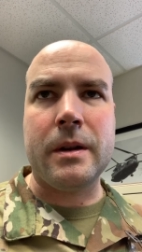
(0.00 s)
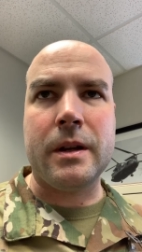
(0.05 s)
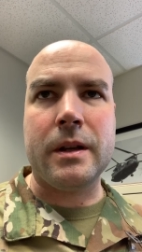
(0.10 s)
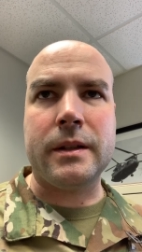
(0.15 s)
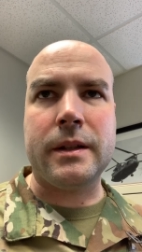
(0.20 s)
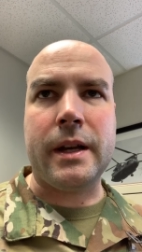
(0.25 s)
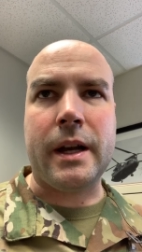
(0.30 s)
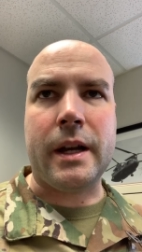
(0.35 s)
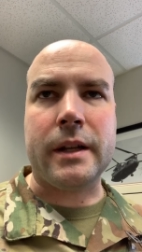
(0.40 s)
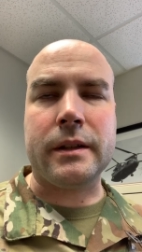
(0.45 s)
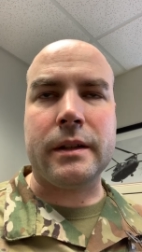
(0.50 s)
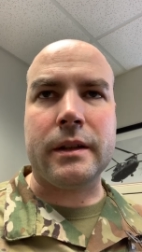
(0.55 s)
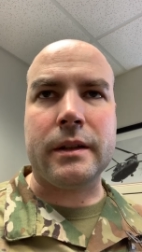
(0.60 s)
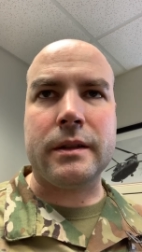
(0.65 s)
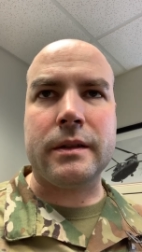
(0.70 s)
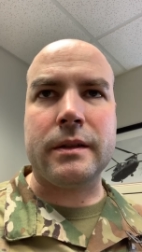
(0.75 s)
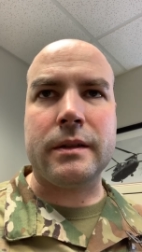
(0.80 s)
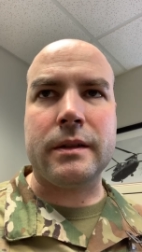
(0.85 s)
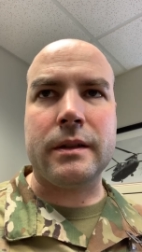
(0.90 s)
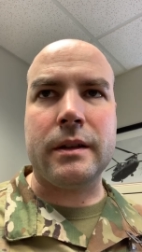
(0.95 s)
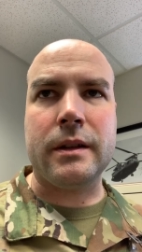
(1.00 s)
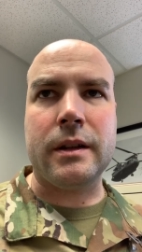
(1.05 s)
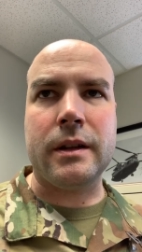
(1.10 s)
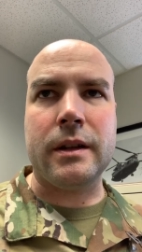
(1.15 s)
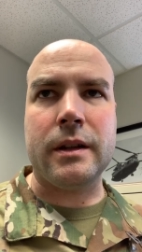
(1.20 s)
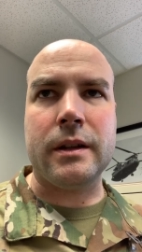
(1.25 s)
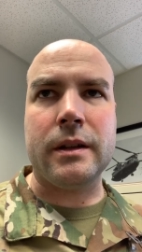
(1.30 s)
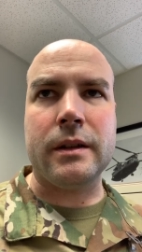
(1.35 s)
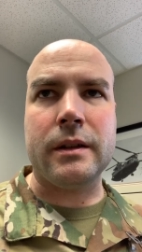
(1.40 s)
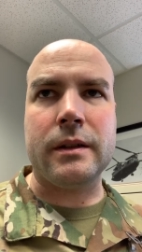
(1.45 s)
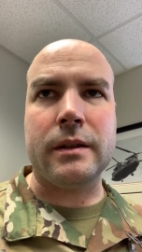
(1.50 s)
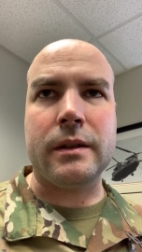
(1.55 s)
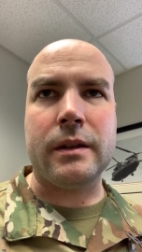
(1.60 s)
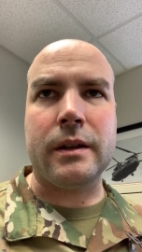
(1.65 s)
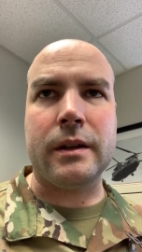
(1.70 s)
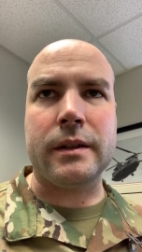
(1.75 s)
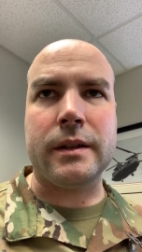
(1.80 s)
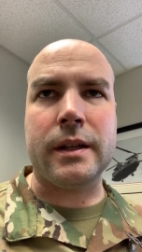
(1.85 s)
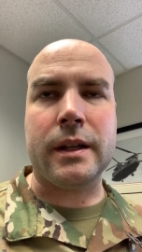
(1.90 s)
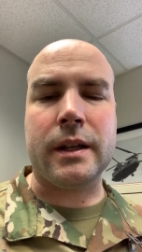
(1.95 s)
tactics and
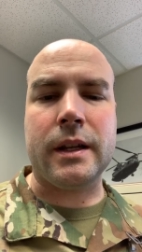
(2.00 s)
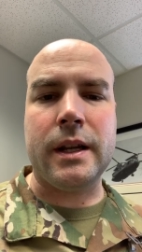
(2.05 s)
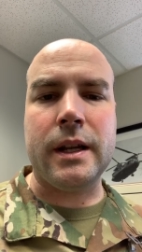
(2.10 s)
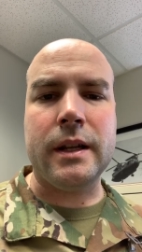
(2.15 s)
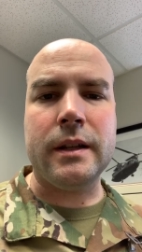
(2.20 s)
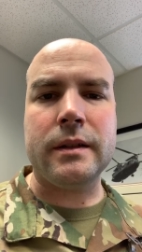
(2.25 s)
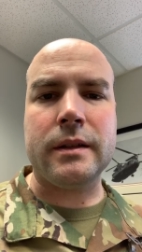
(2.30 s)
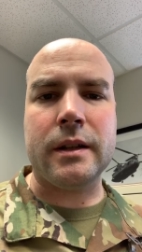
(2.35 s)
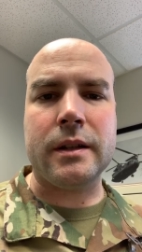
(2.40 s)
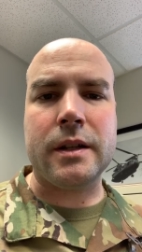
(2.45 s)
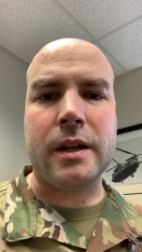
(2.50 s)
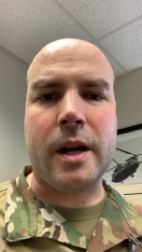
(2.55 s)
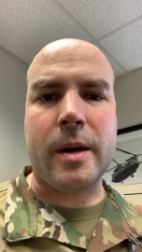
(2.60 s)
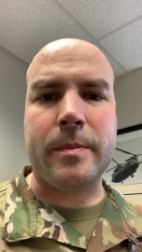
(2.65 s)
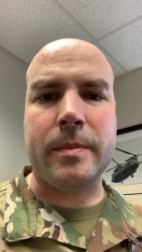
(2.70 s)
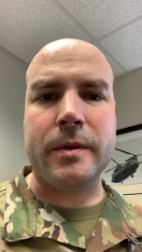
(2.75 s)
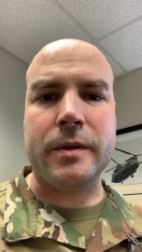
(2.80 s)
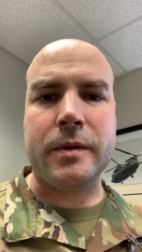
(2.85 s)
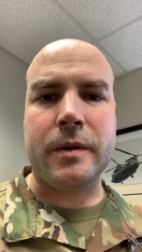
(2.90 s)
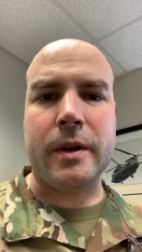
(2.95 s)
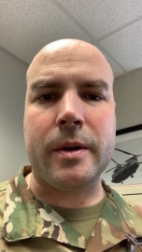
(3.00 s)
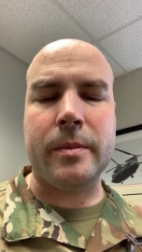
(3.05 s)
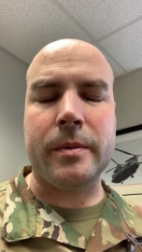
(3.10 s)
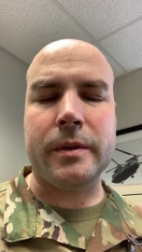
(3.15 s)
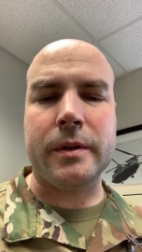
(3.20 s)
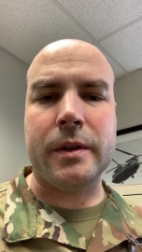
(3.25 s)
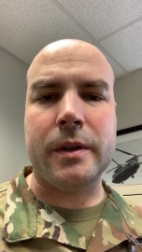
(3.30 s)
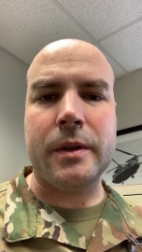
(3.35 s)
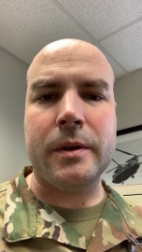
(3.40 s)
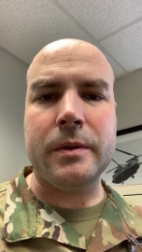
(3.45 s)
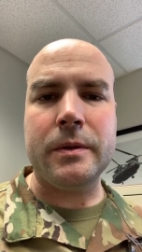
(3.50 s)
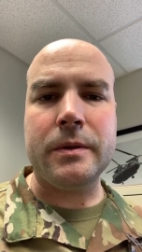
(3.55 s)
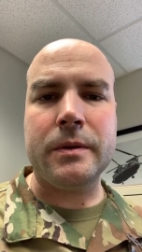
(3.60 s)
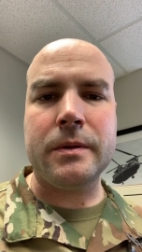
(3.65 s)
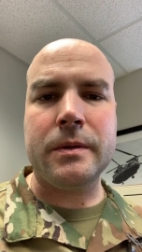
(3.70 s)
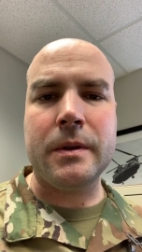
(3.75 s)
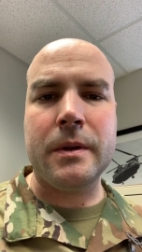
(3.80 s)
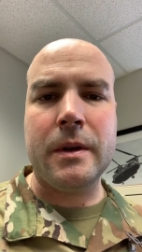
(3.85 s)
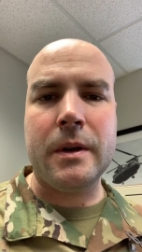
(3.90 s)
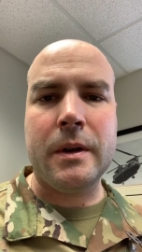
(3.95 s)
techniques that chaplains are able to use.